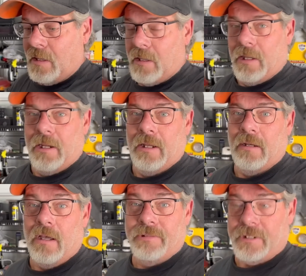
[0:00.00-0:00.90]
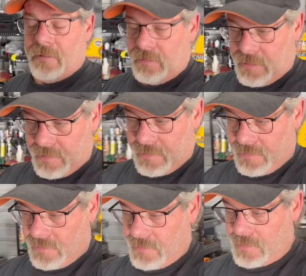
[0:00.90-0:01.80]
And also,
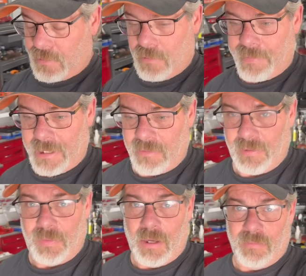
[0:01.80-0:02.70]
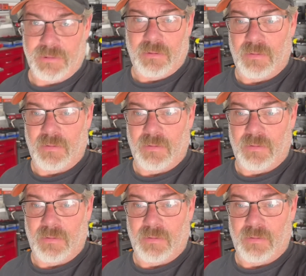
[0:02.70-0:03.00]
the oil pan we thought was going to